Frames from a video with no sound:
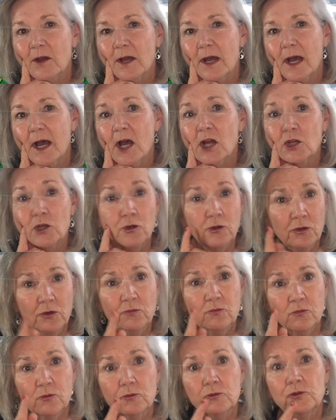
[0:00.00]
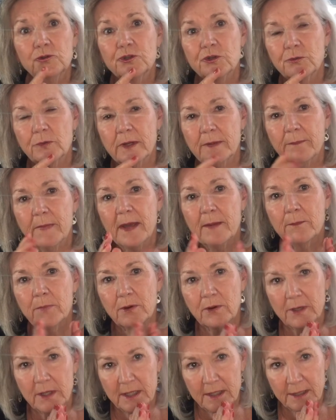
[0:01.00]
a good rule to
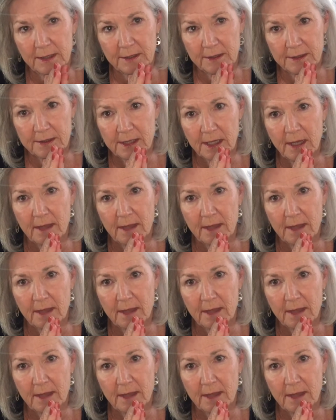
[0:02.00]
remember is